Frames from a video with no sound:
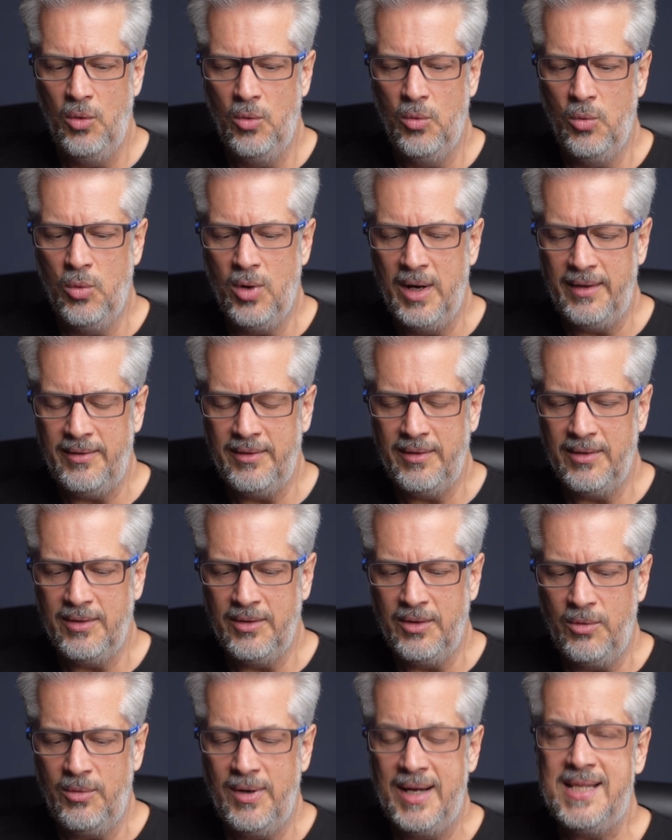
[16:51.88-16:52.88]
what
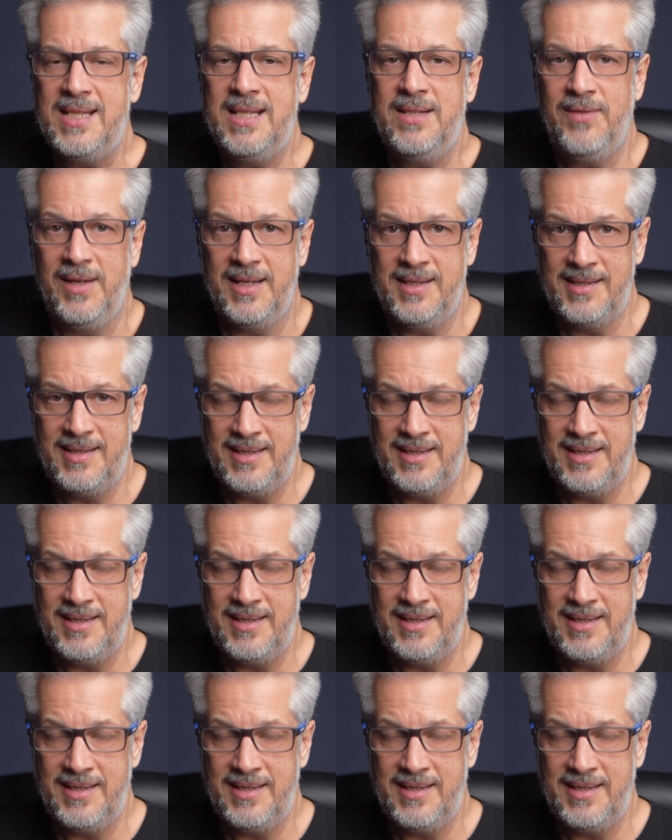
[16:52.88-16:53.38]
the rest of us